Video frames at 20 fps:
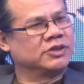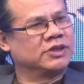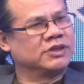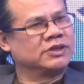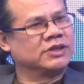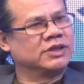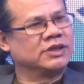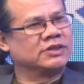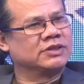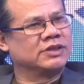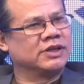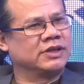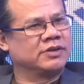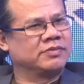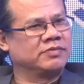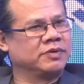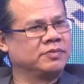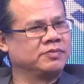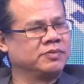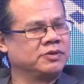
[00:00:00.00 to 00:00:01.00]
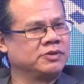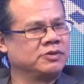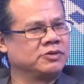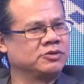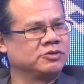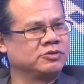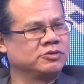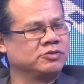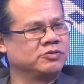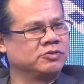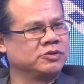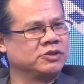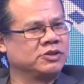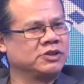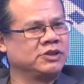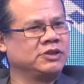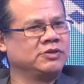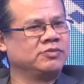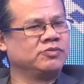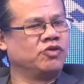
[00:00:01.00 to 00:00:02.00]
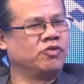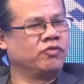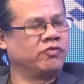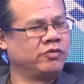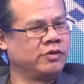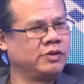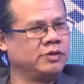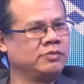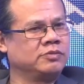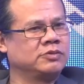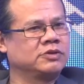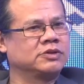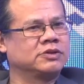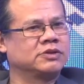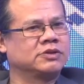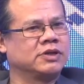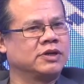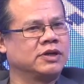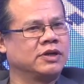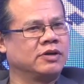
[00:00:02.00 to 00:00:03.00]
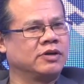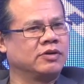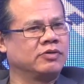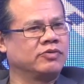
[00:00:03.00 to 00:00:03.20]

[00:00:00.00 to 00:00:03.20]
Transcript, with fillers: suggest that people should see more films, uh,